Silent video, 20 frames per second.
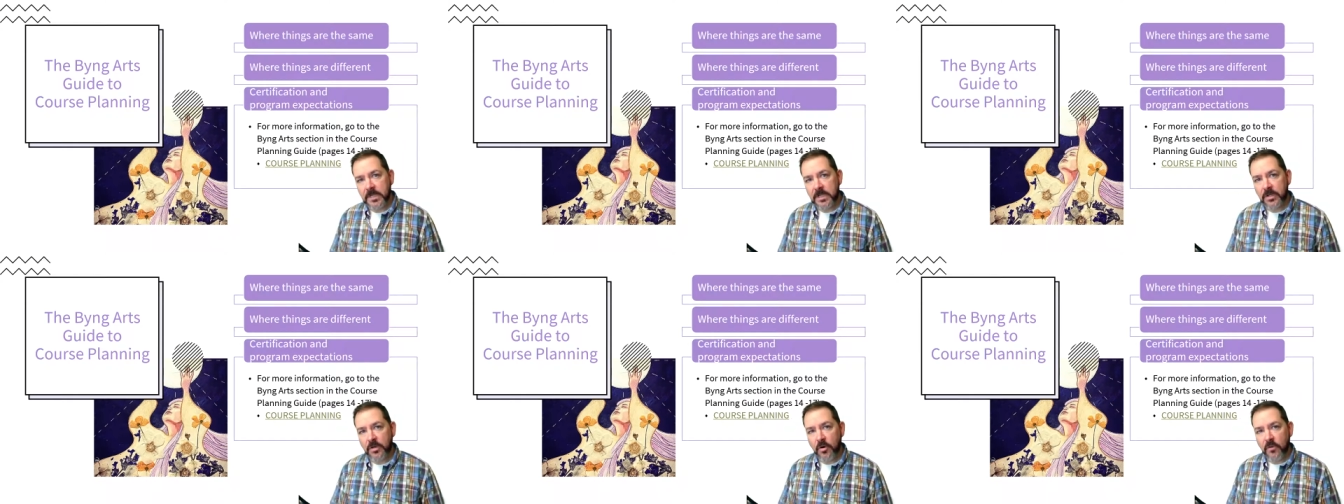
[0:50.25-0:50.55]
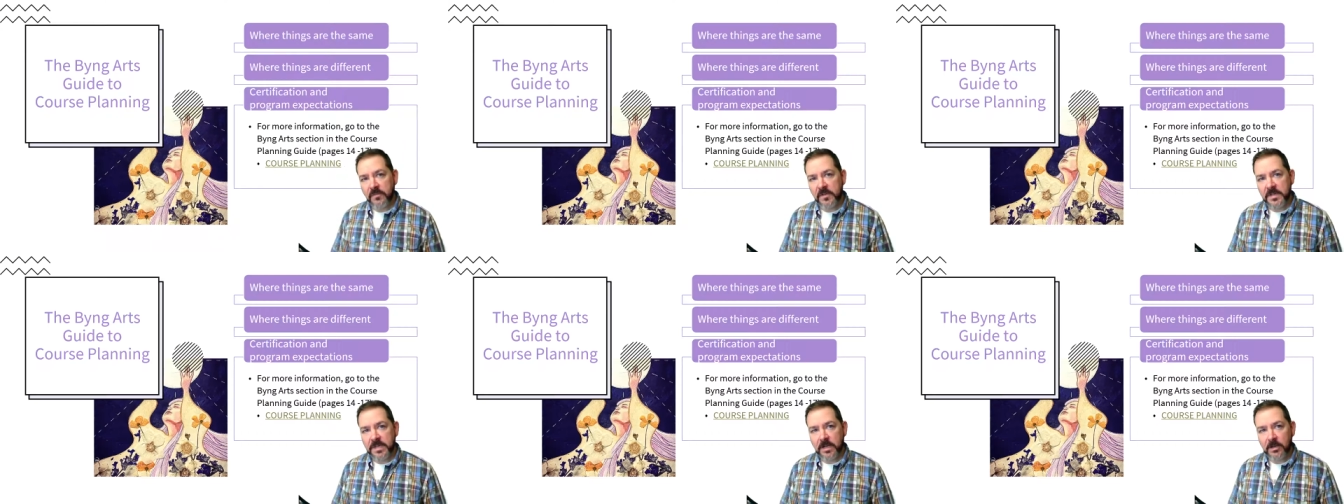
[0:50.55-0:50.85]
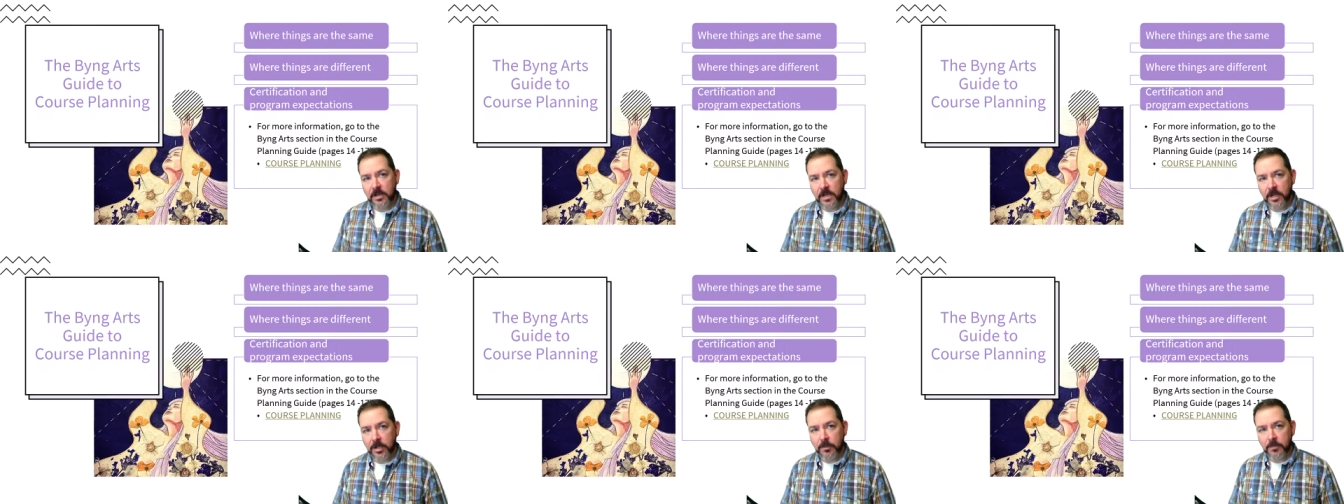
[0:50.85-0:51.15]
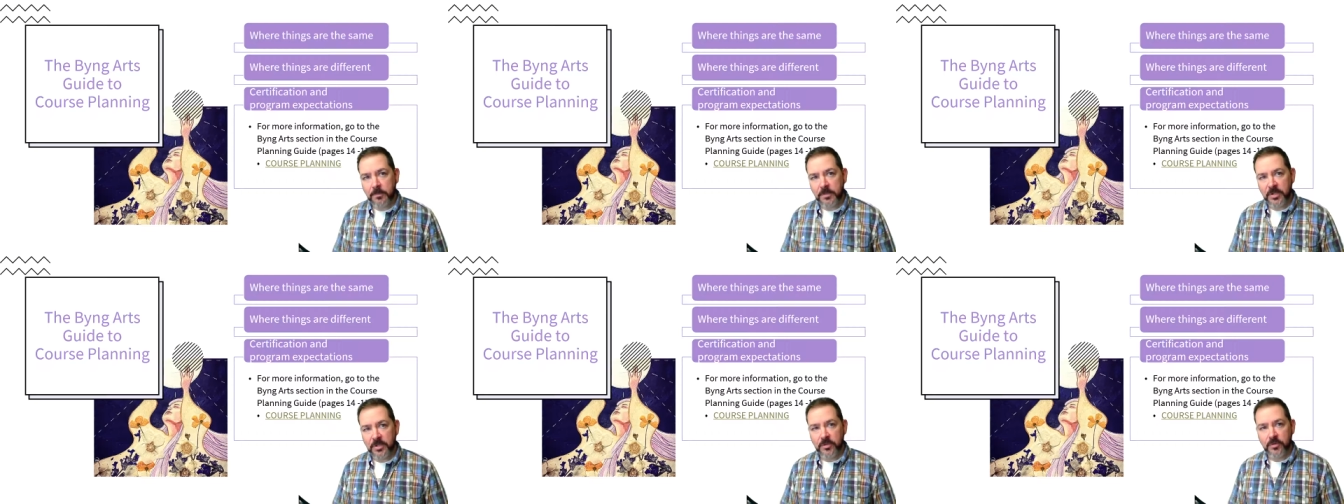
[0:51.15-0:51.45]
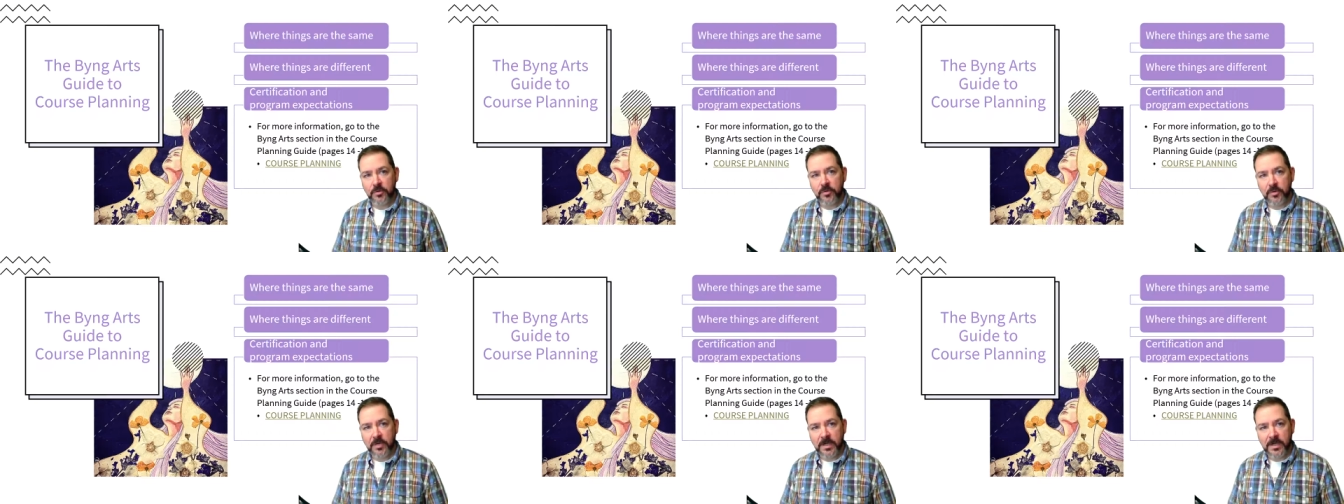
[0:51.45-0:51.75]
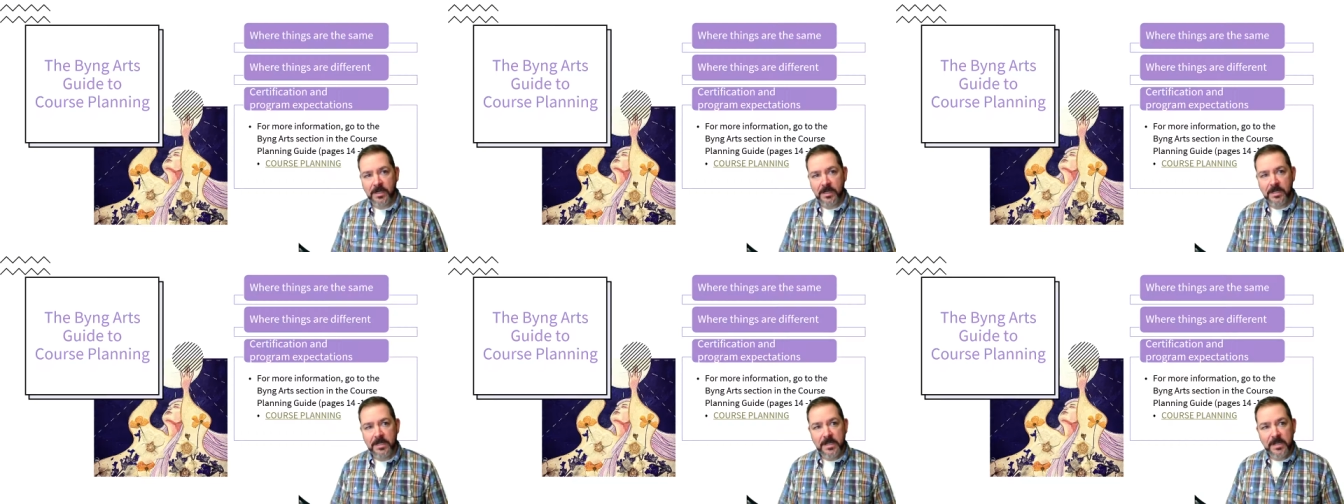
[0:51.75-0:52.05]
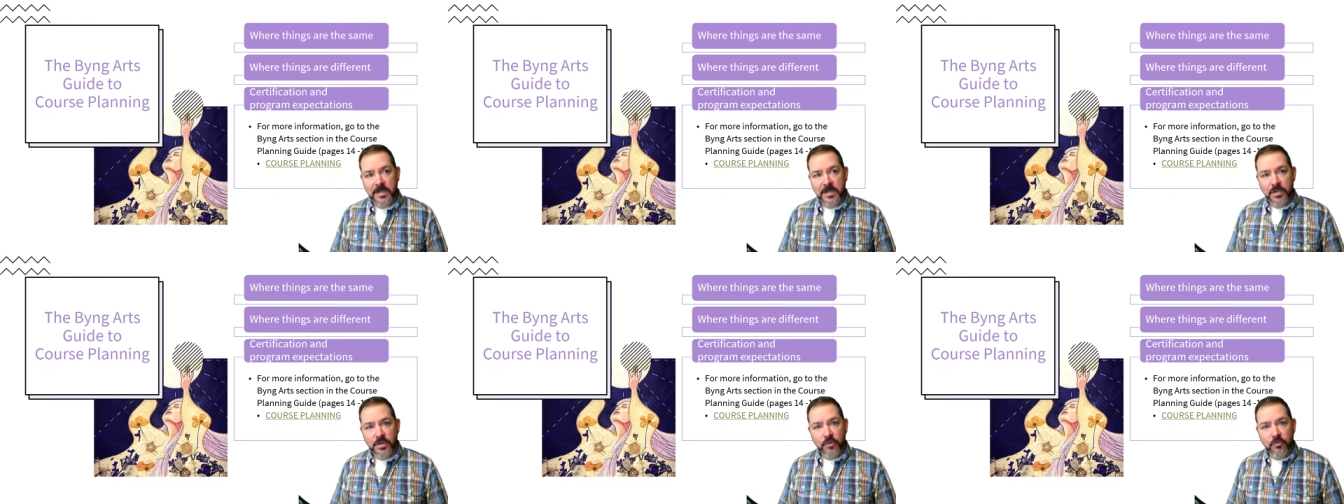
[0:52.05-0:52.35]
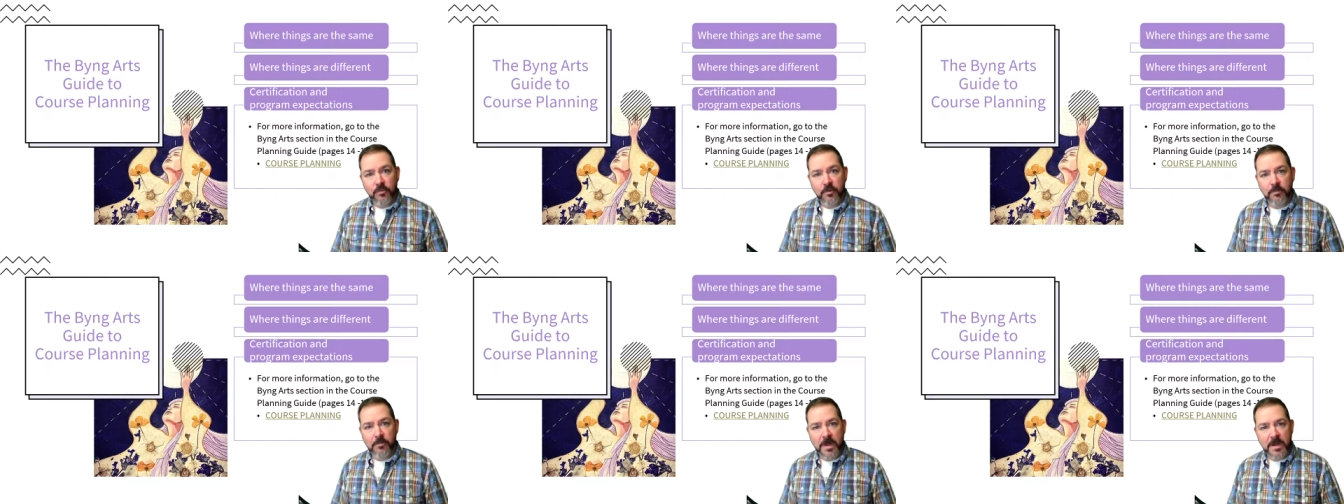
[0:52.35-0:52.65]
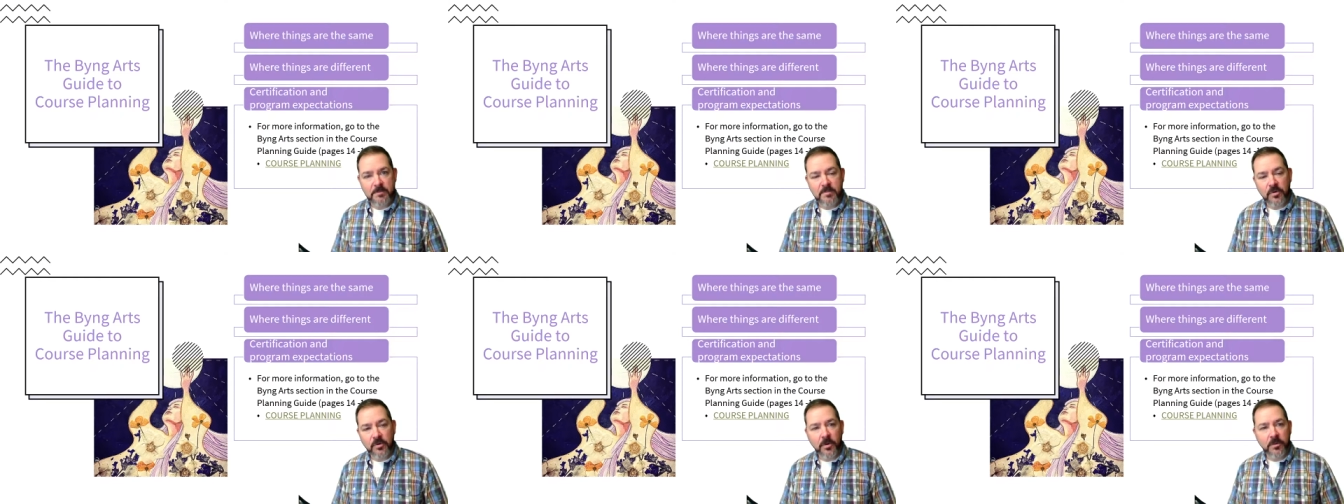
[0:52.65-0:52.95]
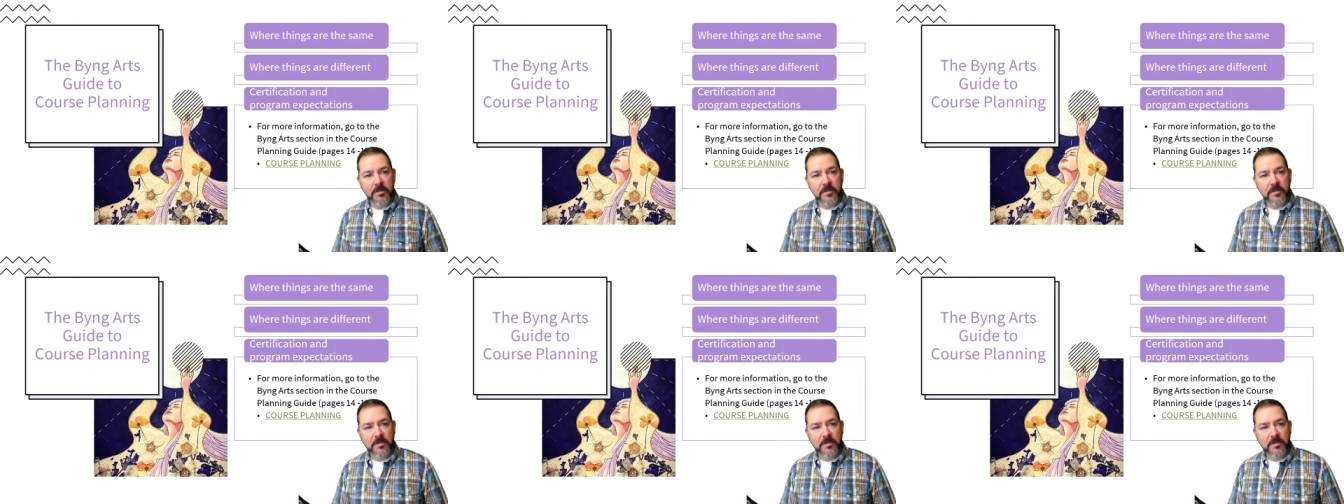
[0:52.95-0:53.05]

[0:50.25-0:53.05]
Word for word: And hopefully, that'll help you uh, remember